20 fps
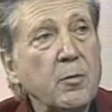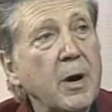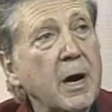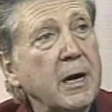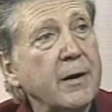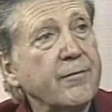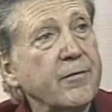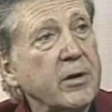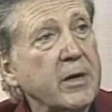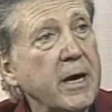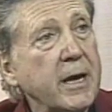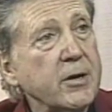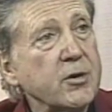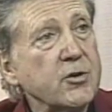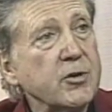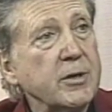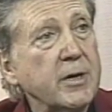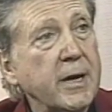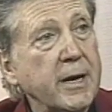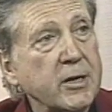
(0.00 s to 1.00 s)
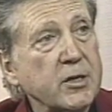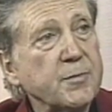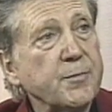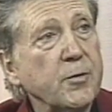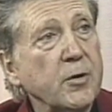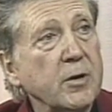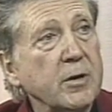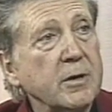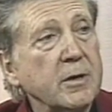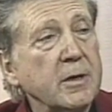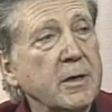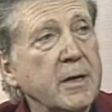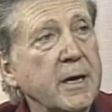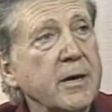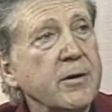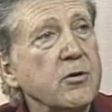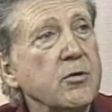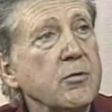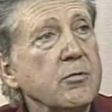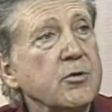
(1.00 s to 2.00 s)
modification expert, and
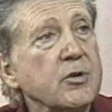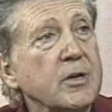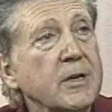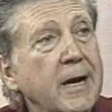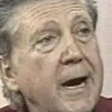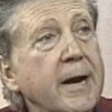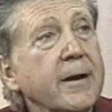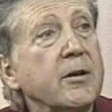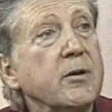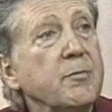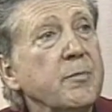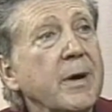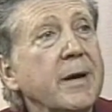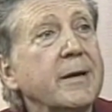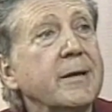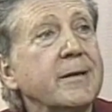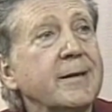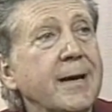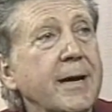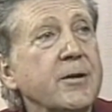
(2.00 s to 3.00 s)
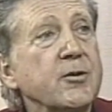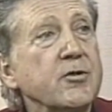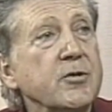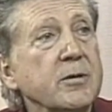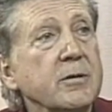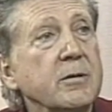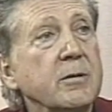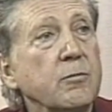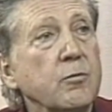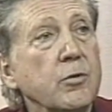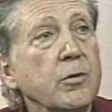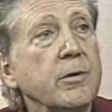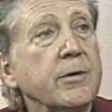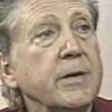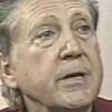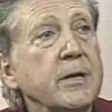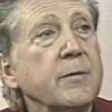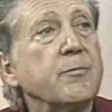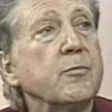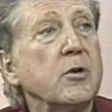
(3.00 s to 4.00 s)
I use guided meditation. The
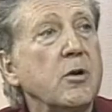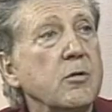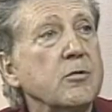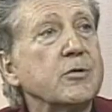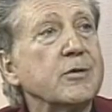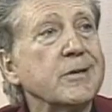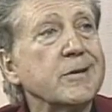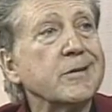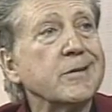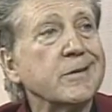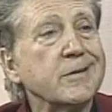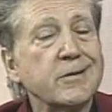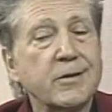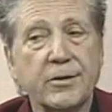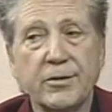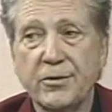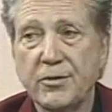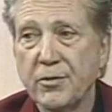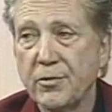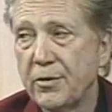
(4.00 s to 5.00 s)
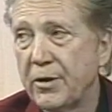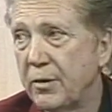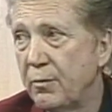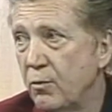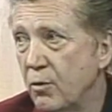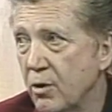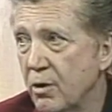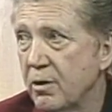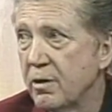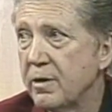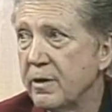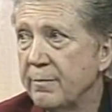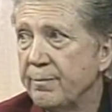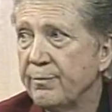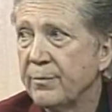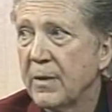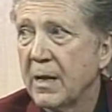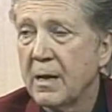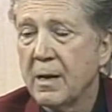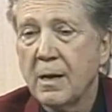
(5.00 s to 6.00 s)
word hypnosis is a dirty word.
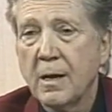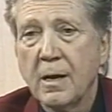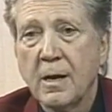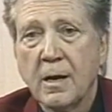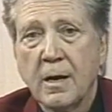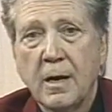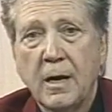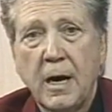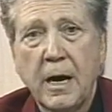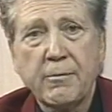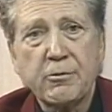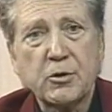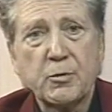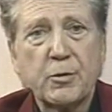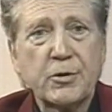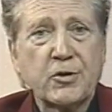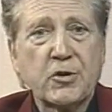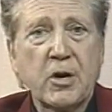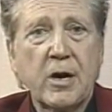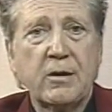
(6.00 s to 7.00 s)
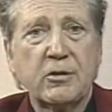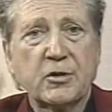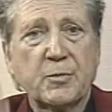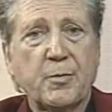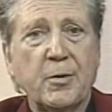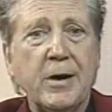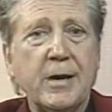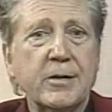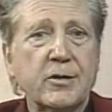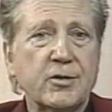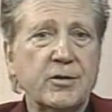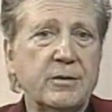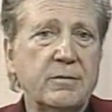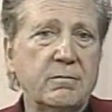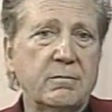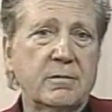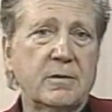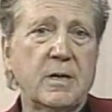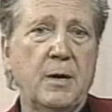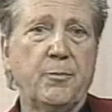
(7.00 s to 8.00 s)
I was with Charles
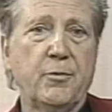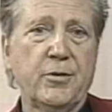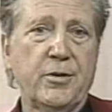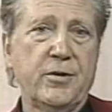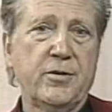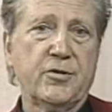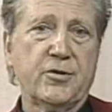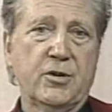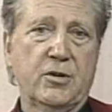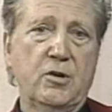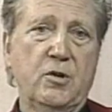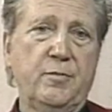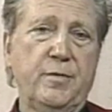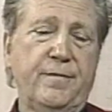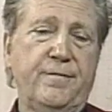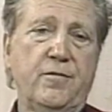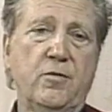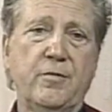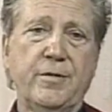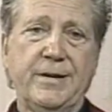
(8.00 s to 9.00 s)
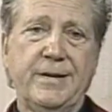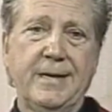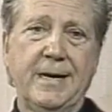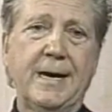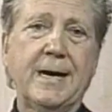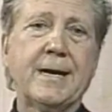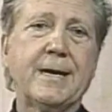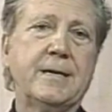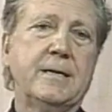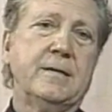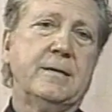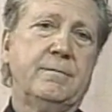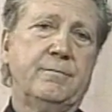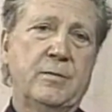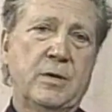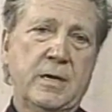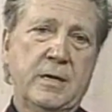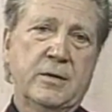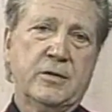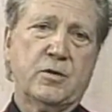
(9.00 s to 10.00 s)
Bronson a couple years ago before he died,
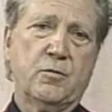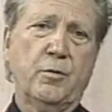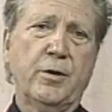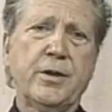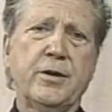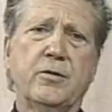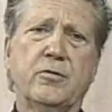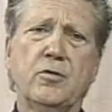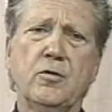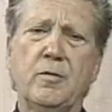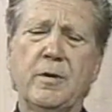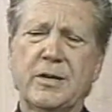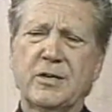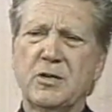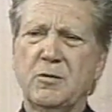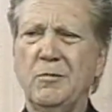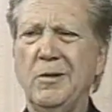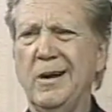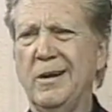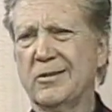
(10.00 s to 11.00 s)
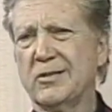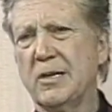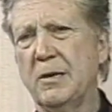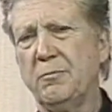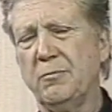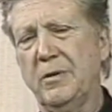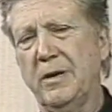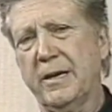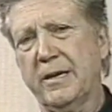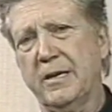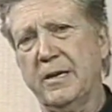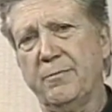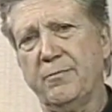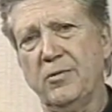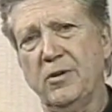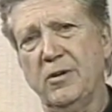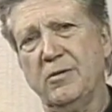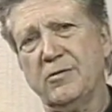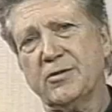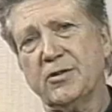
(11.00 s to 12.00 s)
and so what do you do? I said, well, something like
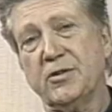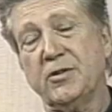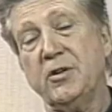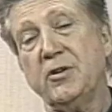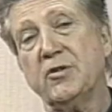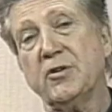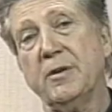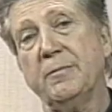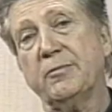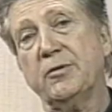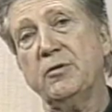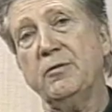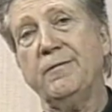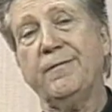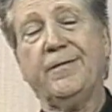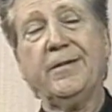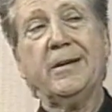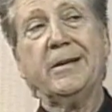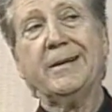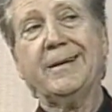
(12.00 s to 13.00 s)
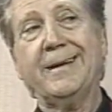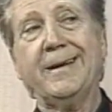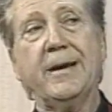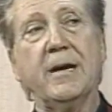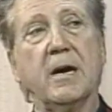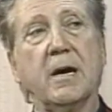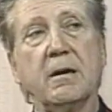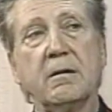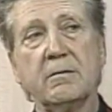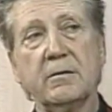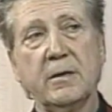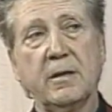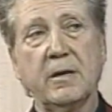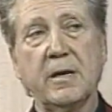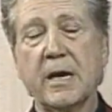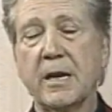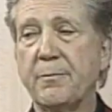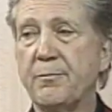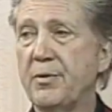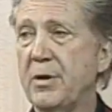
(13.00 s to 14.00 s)
hypnosis. He jumped 2 feet in the air. A
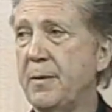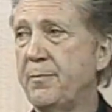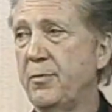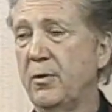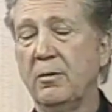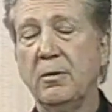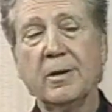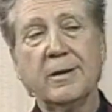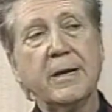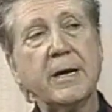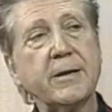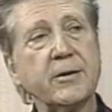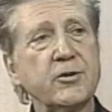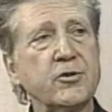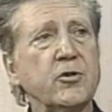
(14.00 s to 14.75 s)
lot of people, a lot of